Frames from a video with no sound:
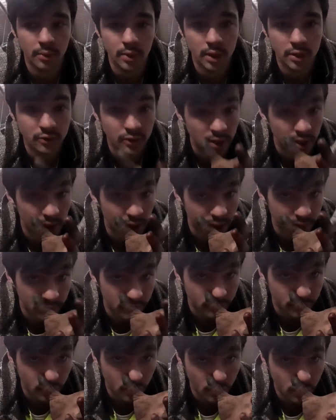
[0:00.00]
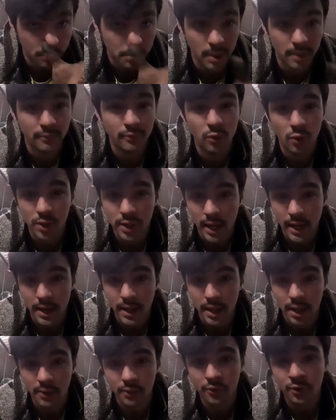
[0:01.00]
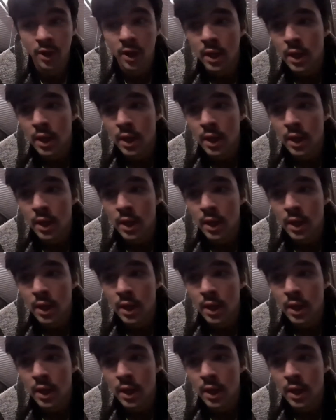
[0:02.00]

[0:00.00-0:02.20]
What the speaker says: we're actually going to leave it for about 48 hours.